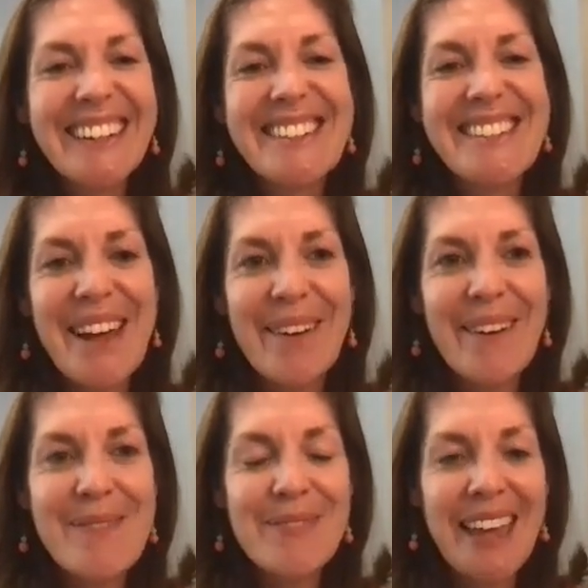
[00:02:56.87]

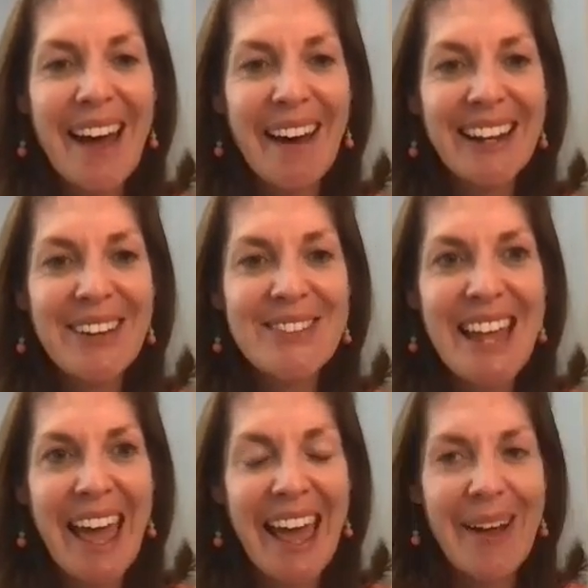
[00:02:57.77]
So yeah, I'd love to
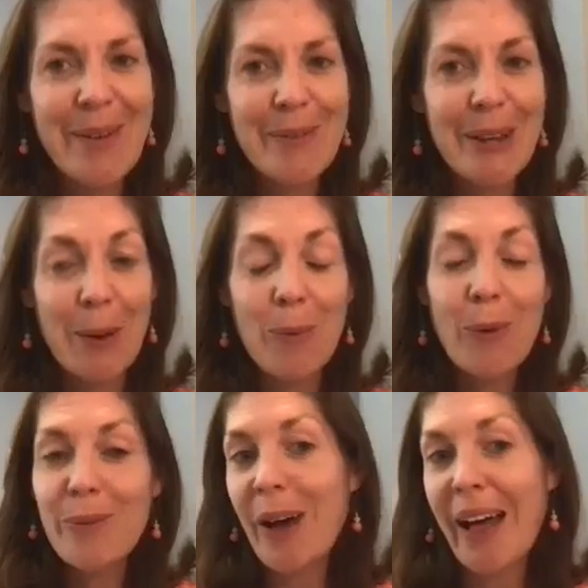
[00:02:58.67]
hear, you know,
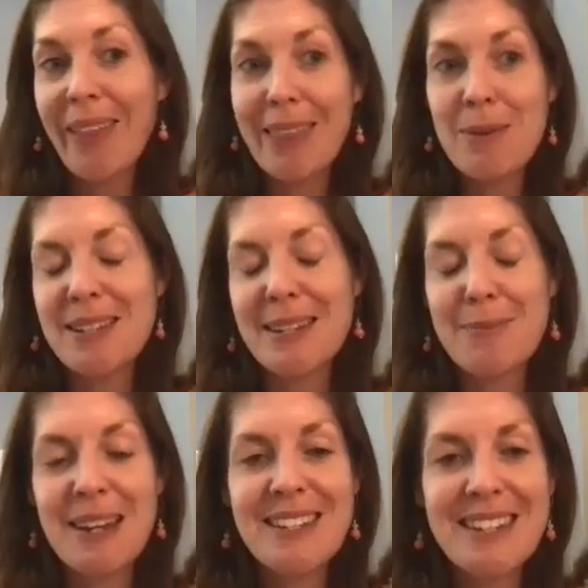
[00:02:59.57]
what healthy
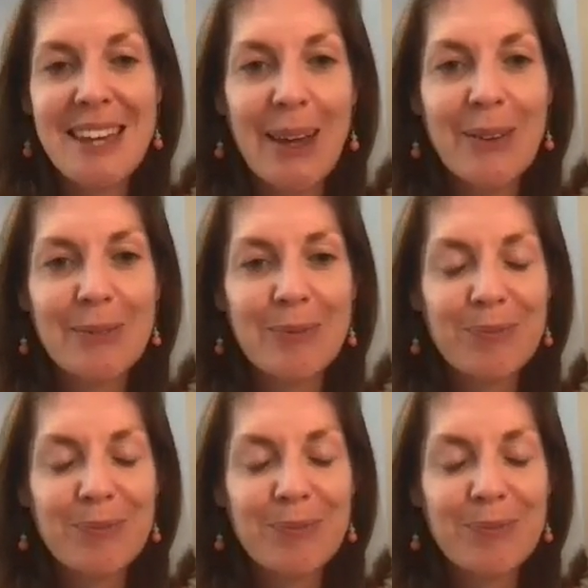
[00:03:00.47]
business means to you.